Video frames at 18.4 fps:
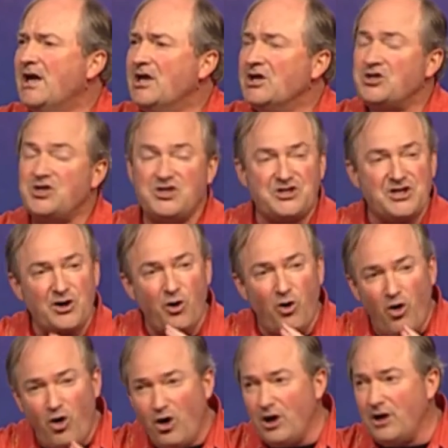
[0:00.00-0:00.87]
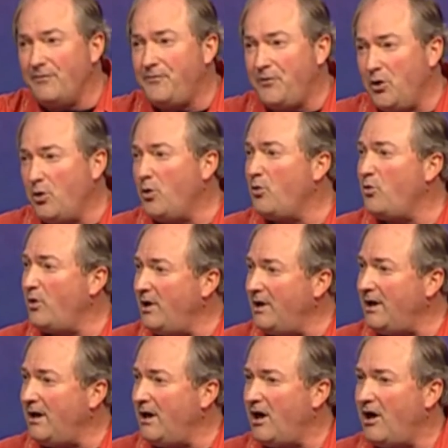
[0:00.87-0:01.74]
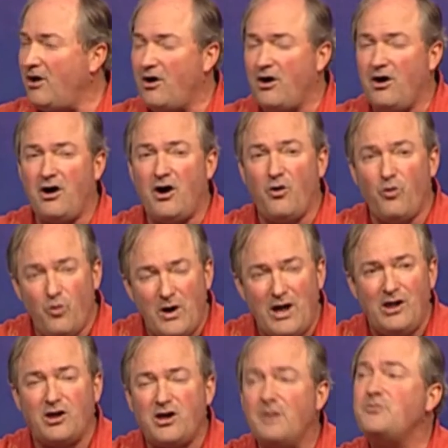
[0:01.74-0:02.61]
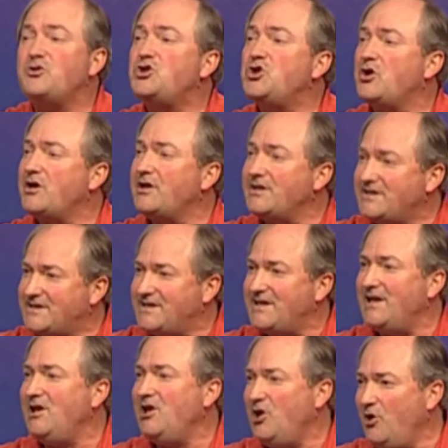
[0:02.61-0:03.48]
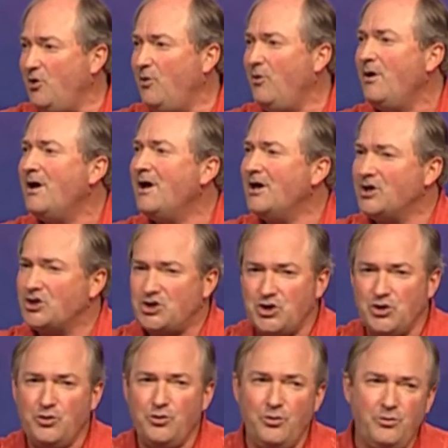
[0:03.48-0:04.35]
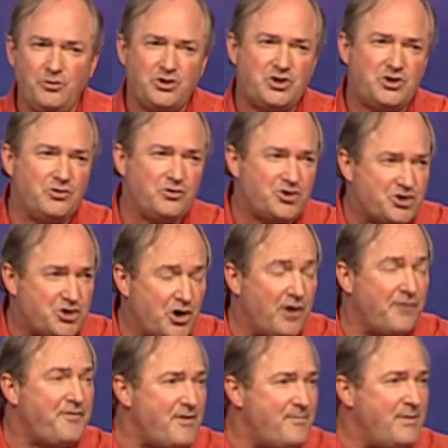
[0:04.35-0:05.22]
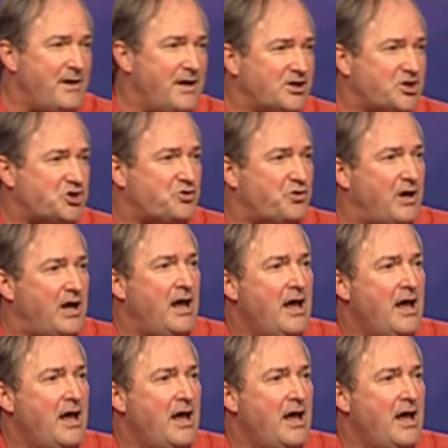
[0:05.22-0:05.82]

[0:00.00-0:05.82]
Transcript: She said, All of you are willing, are, are welcome to continue to, to serve the ministry.